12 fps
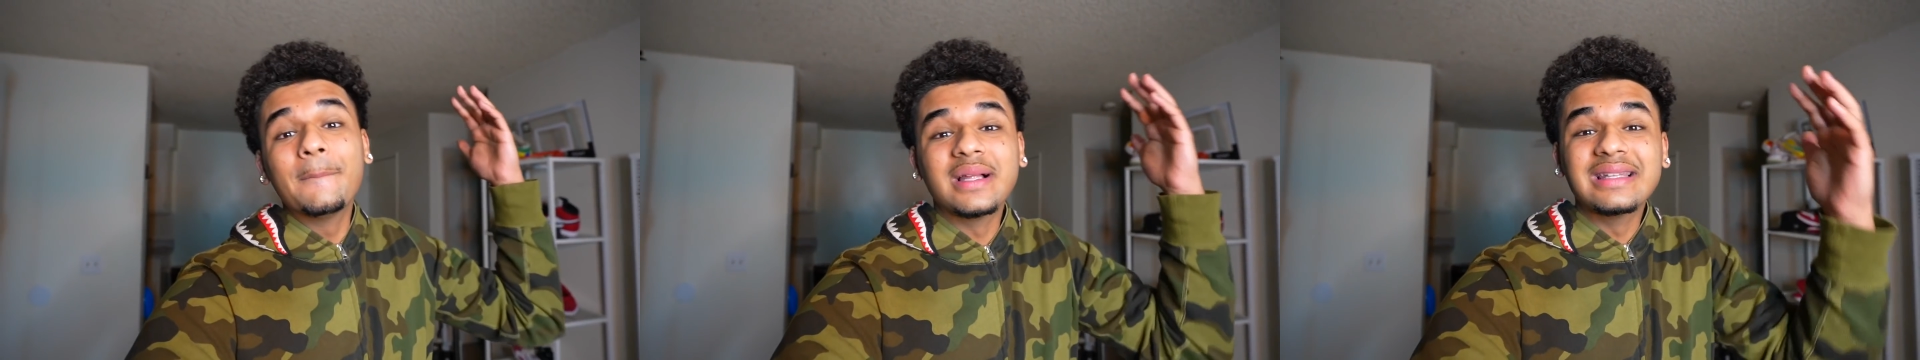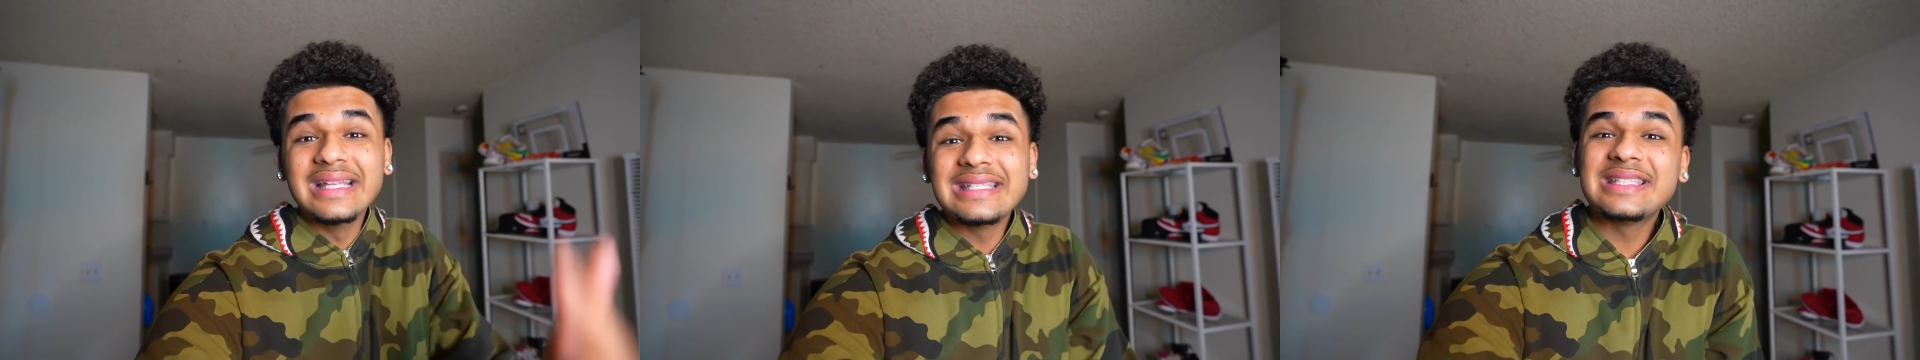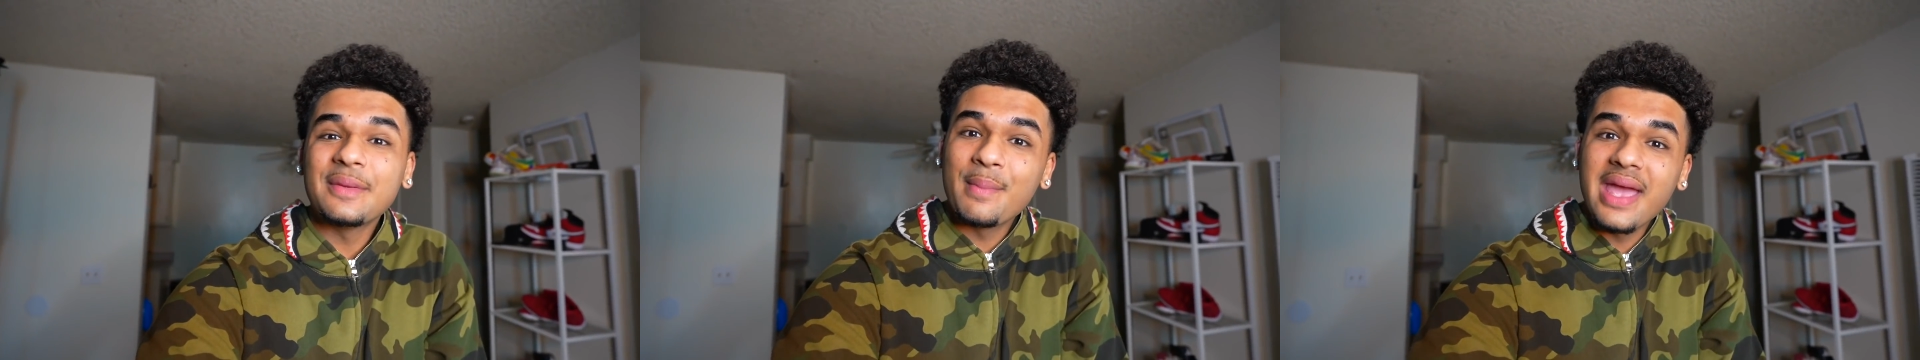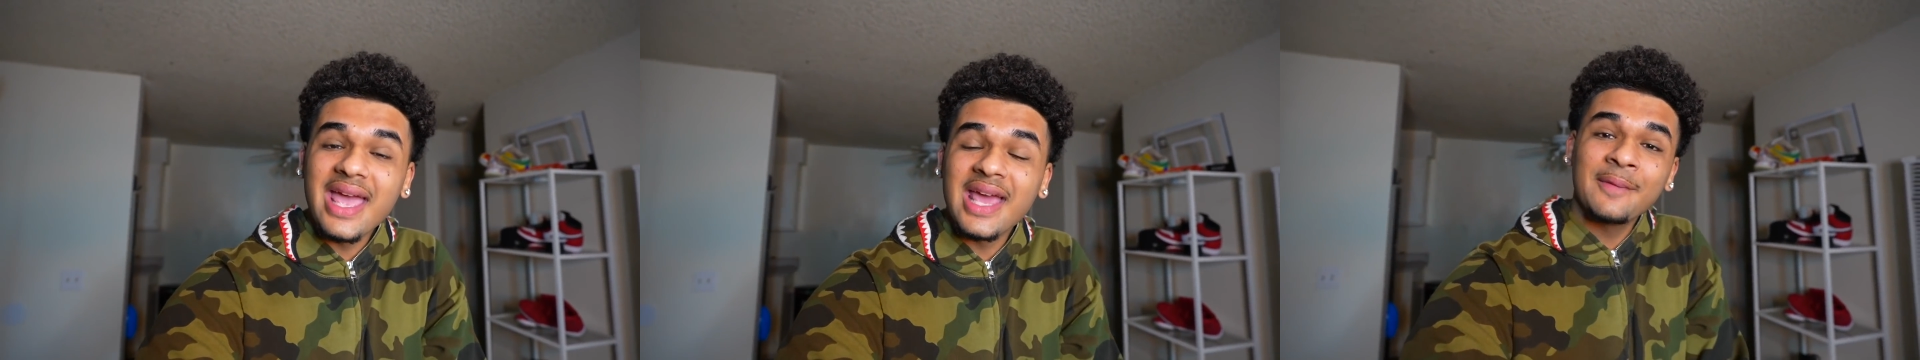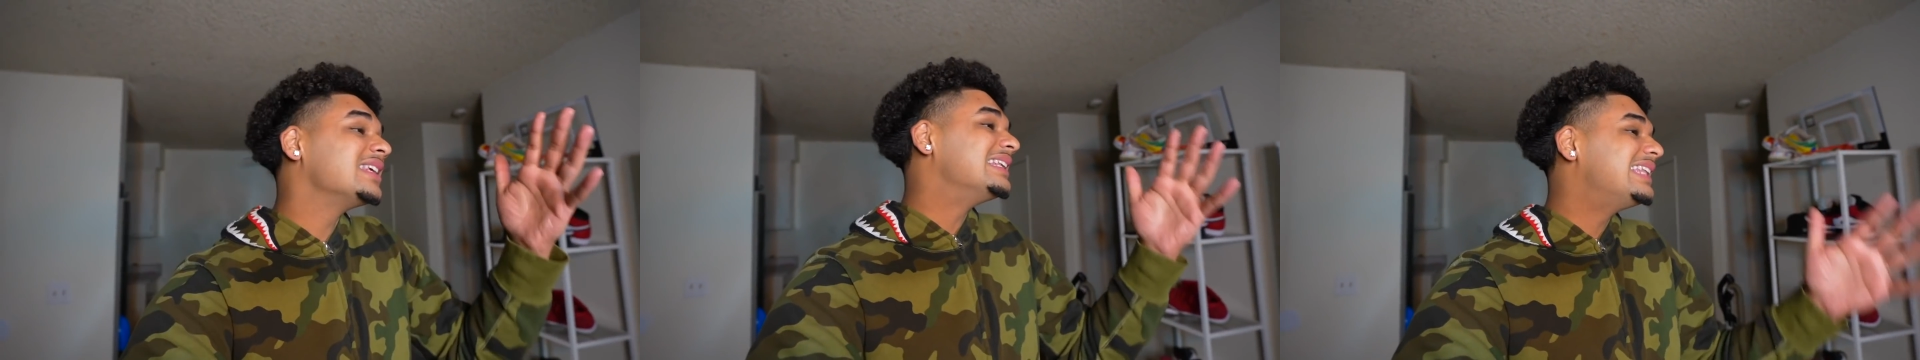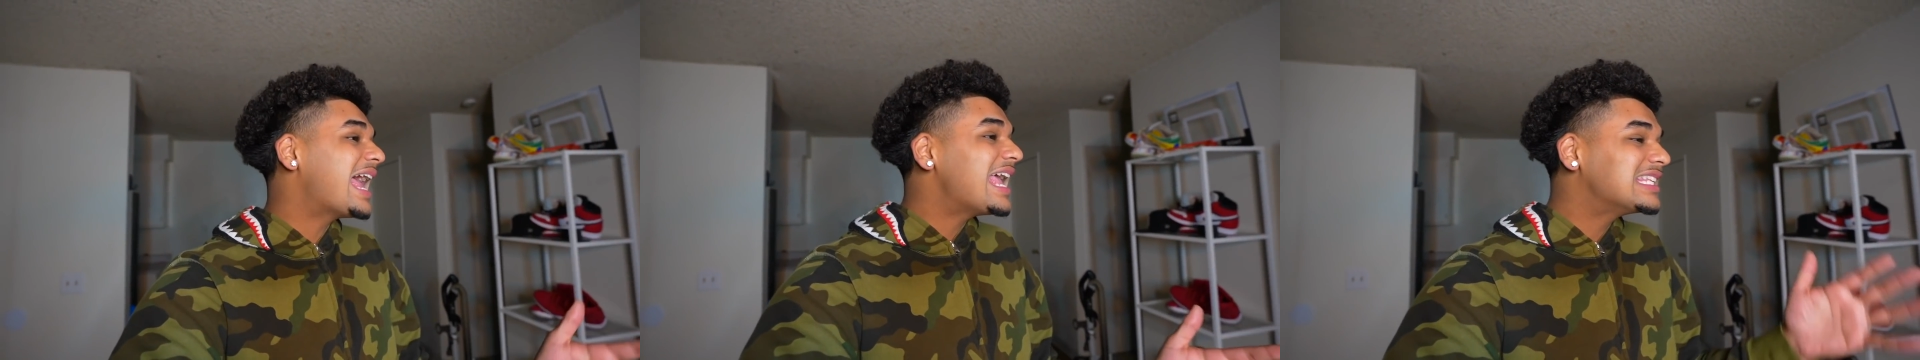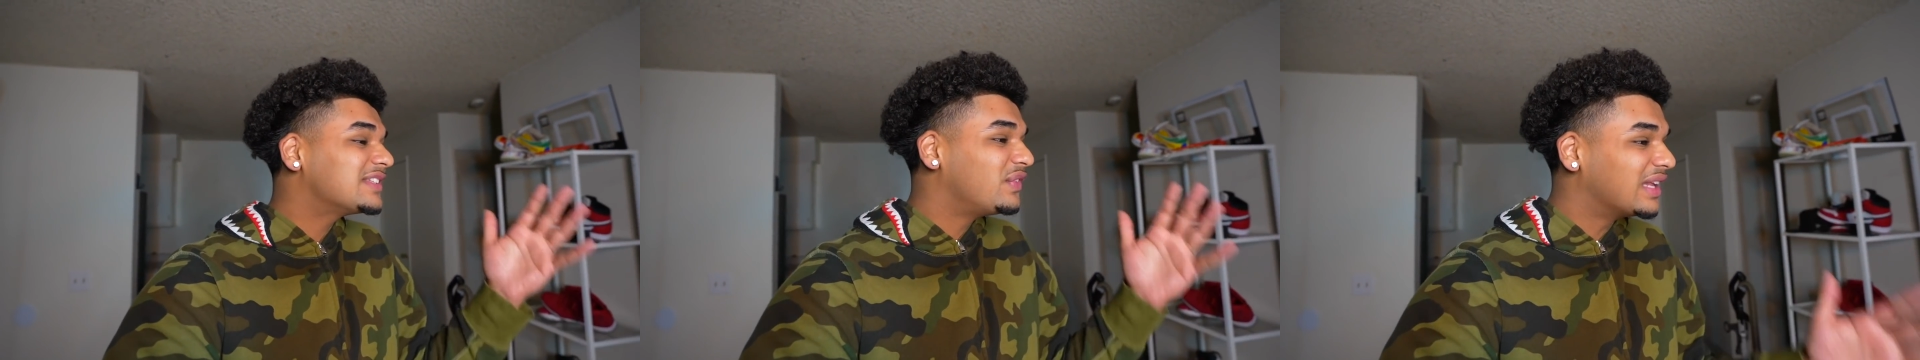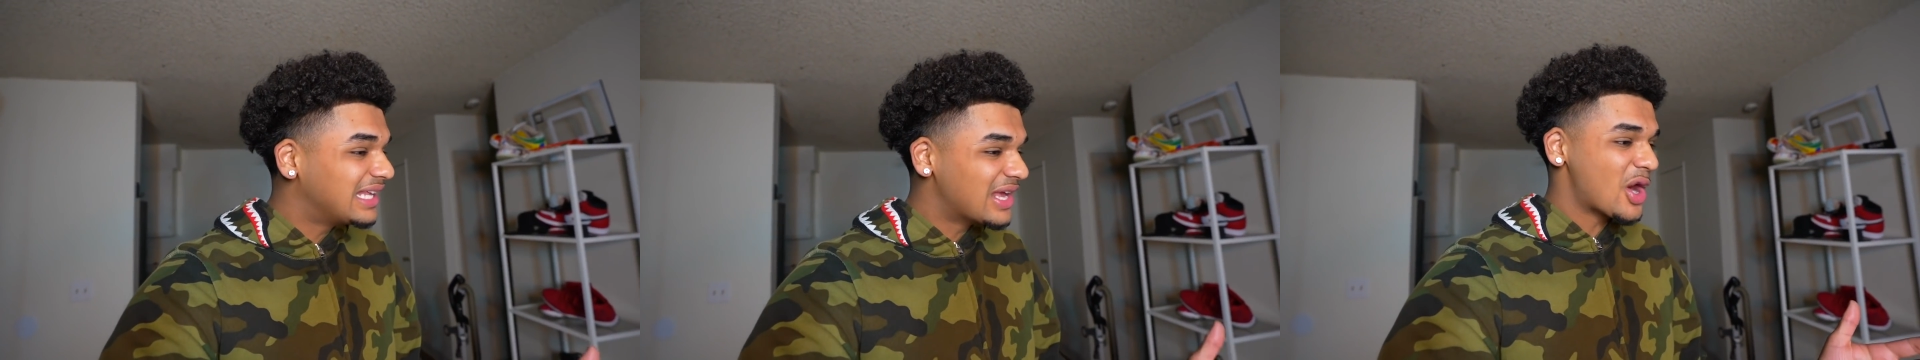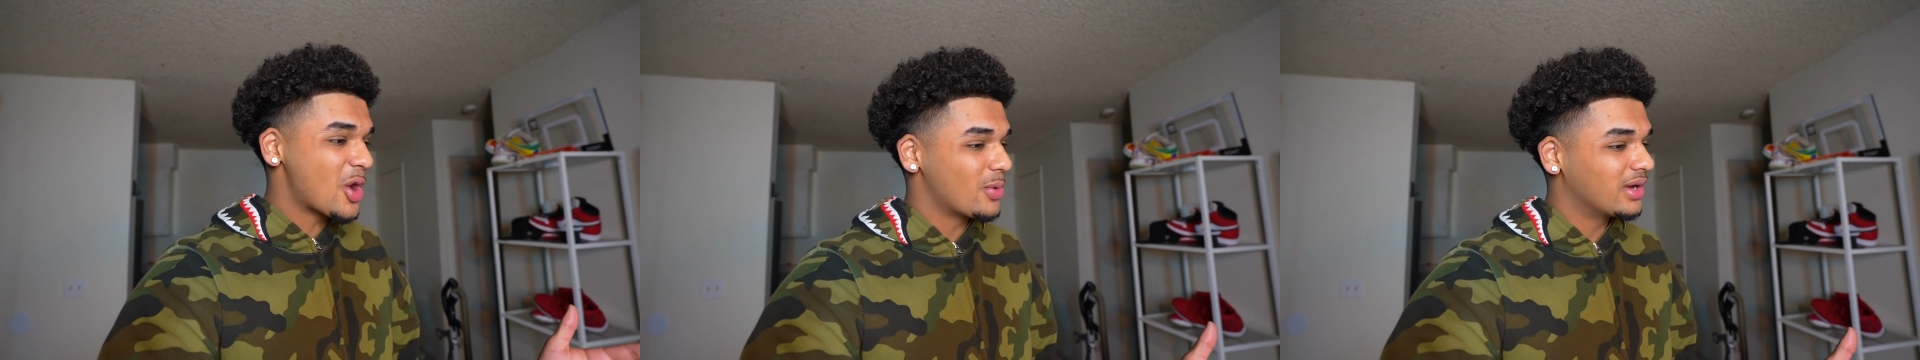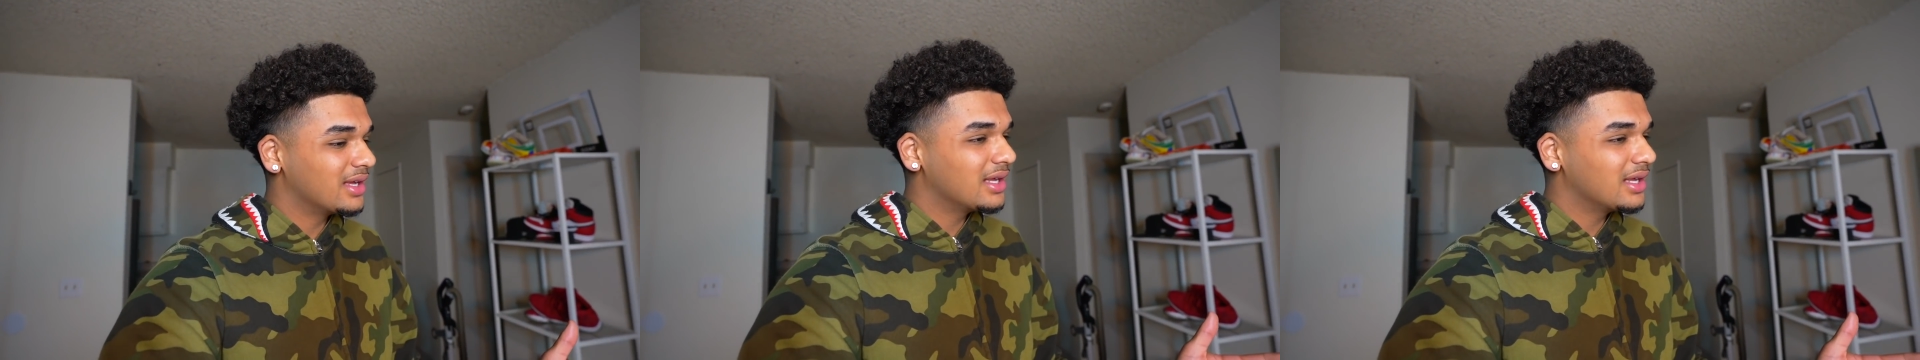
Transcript: But listen, man, today's video,